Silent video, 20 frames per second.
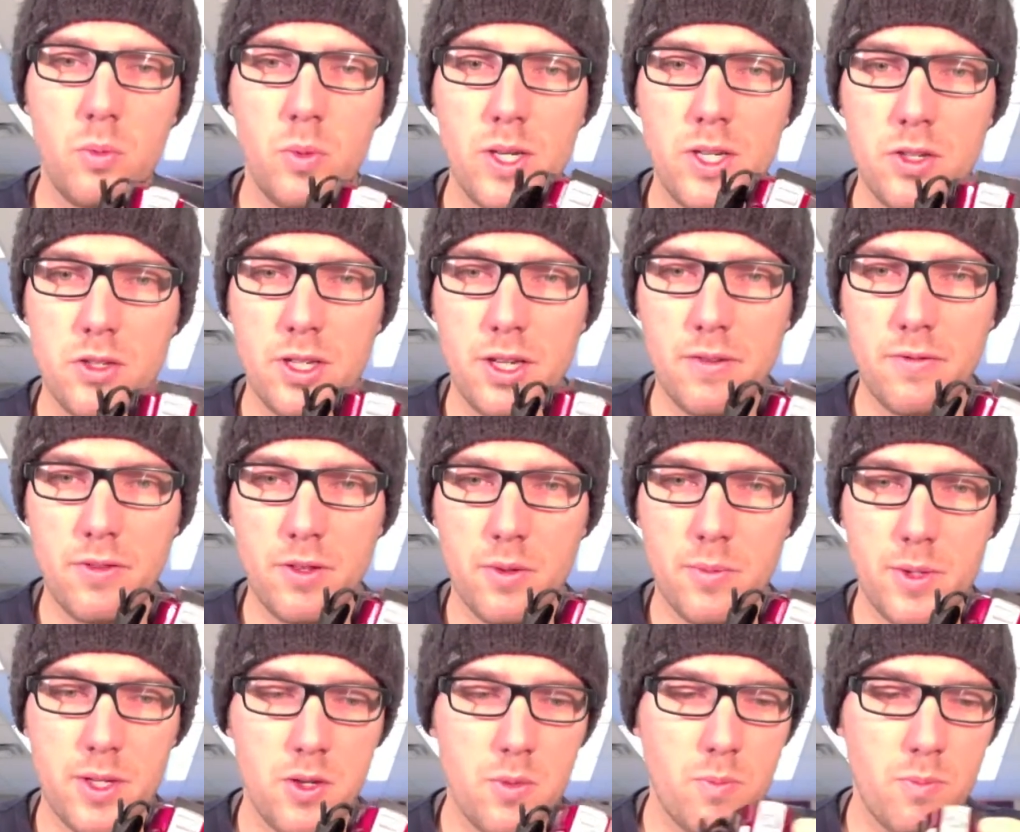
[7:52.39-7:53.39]
when you're done
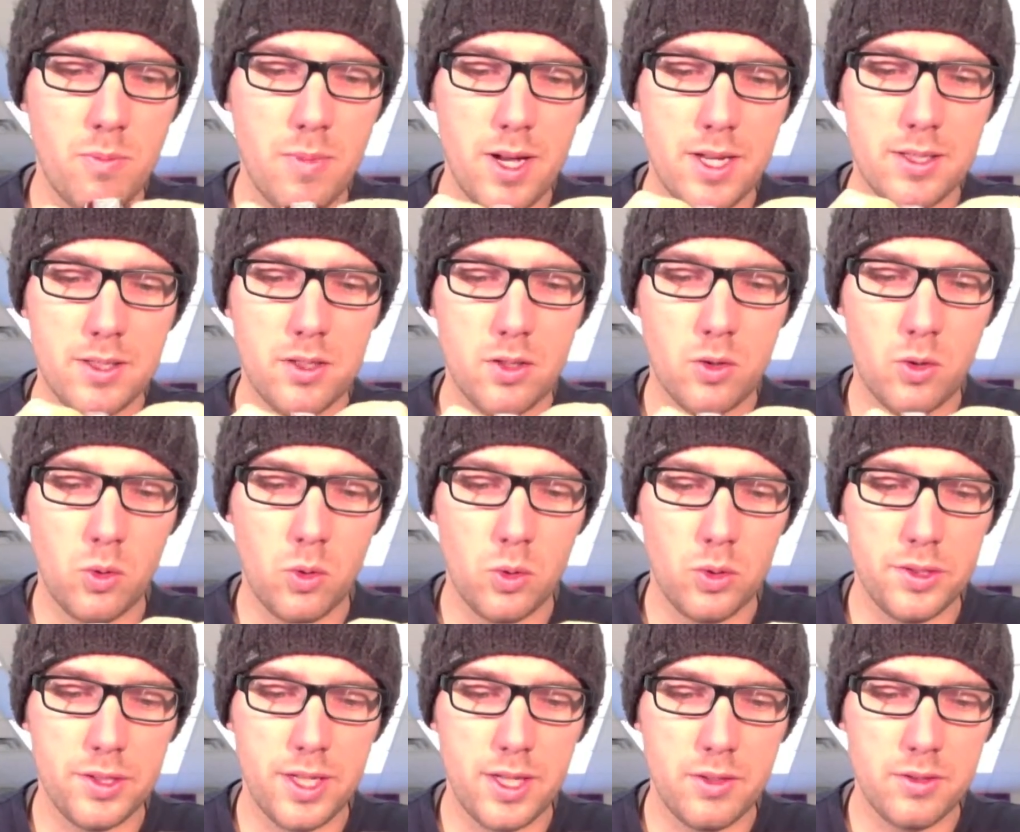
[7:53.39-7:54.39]
filming, you must
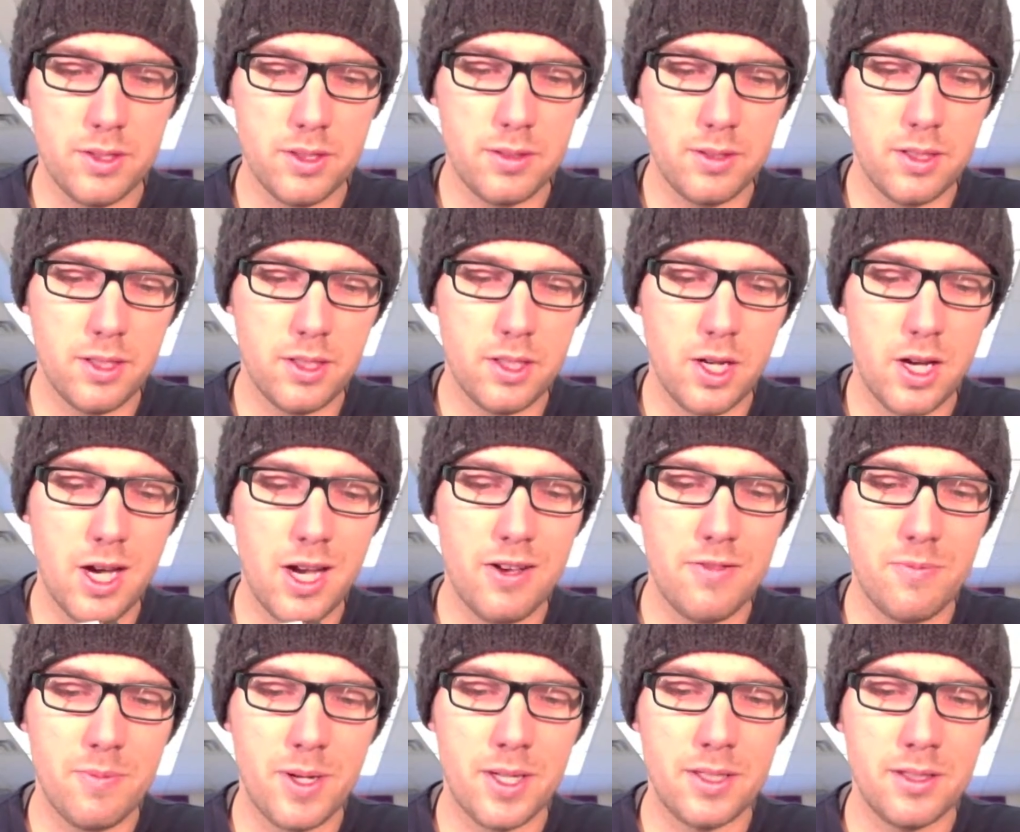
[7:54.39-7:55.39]
hold down the
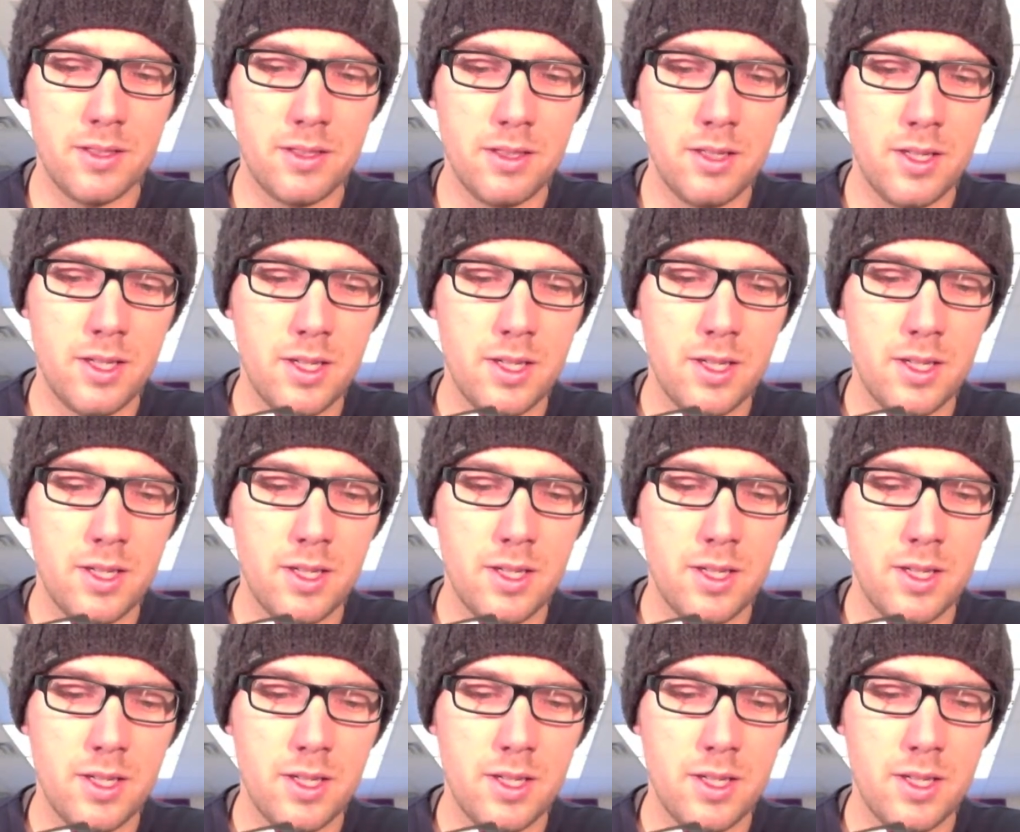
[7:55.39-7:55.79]
off button.